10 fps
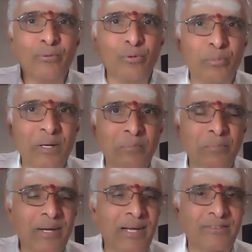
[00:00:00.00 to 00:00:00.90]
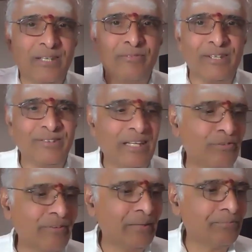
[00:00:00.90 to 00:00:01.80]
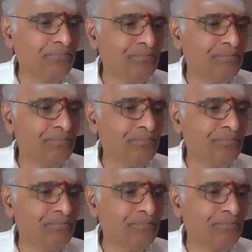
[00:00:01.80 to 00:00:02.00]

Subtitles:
Guru Parampara has advised that way.